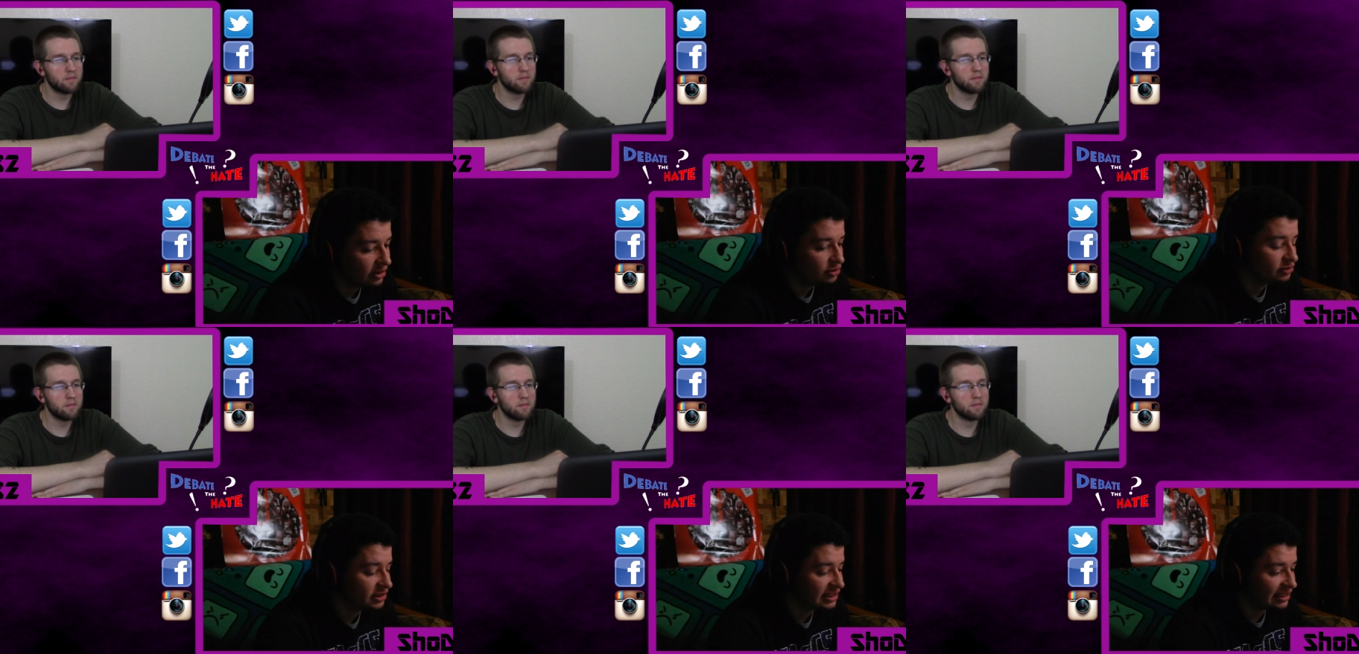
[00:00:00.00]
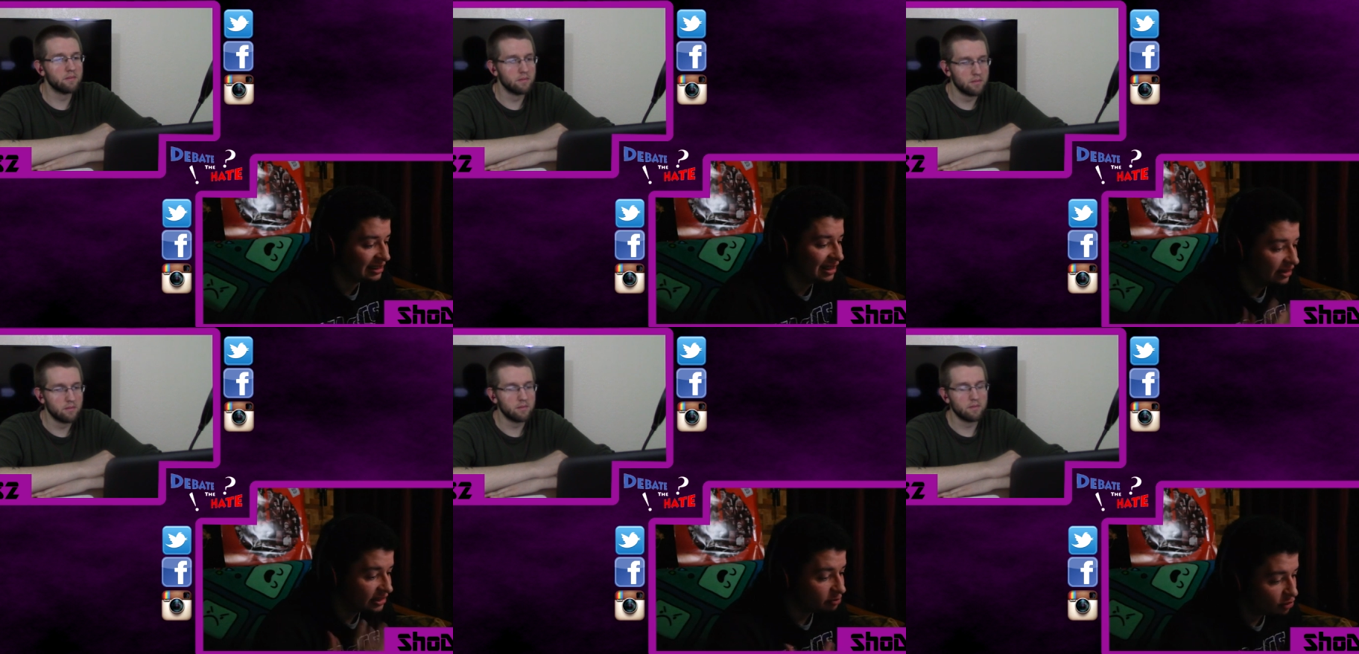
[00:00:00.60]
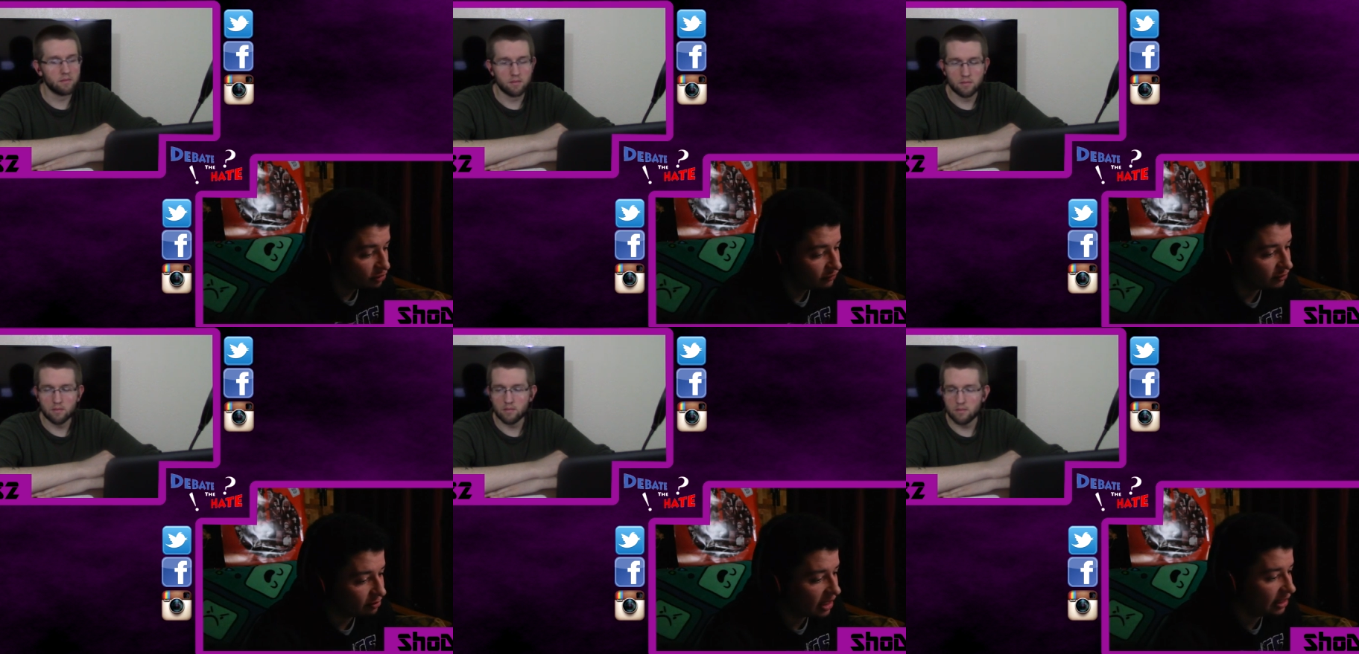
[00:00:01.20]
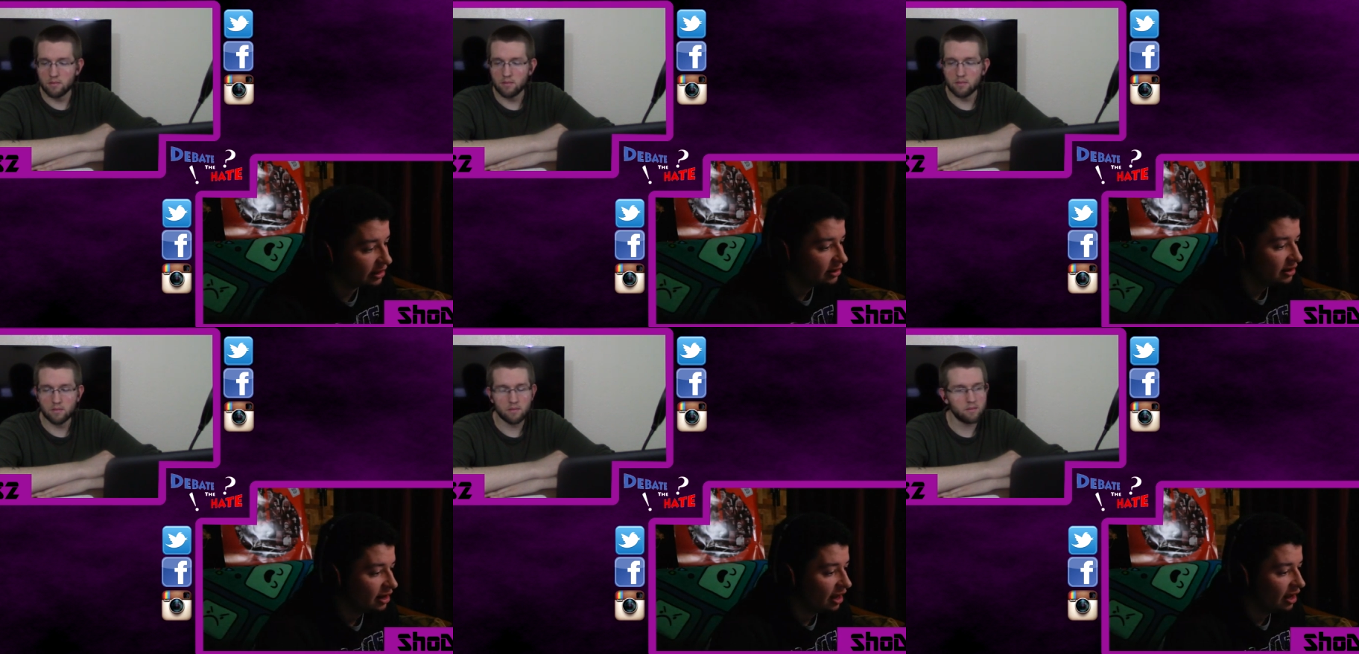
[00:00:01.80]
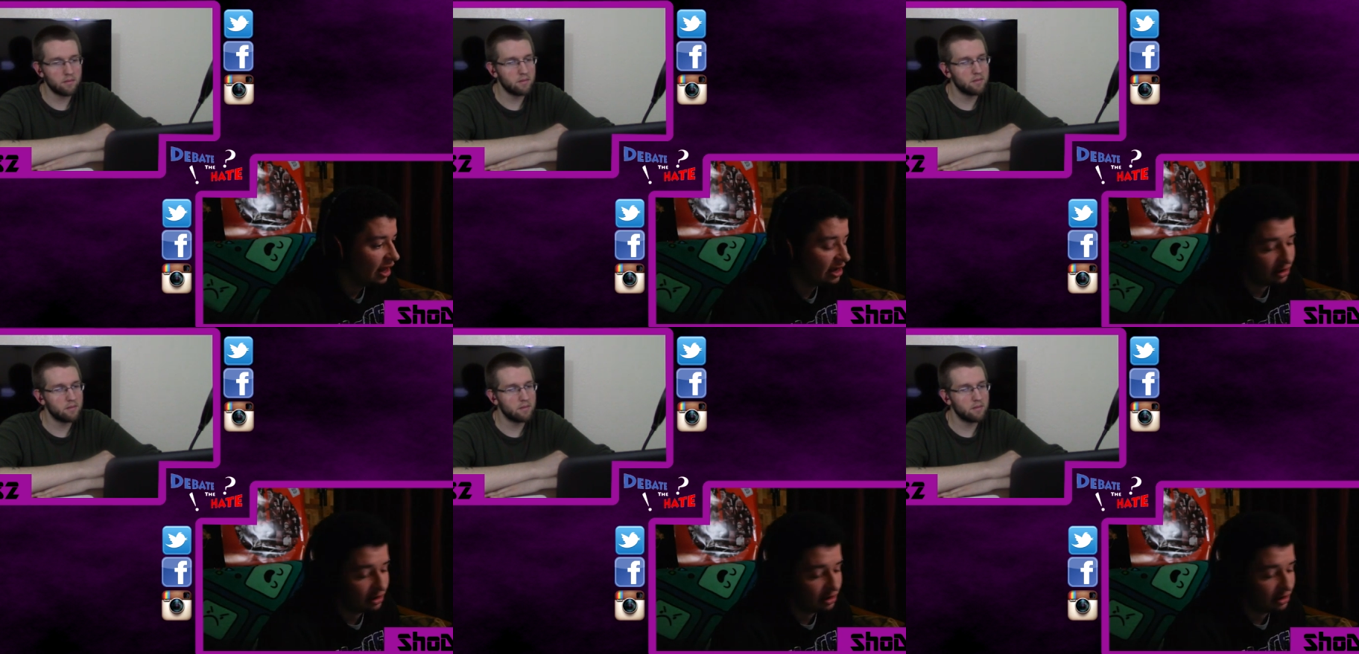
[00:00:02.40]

Speaker 1: You will see this beautiful mug uh,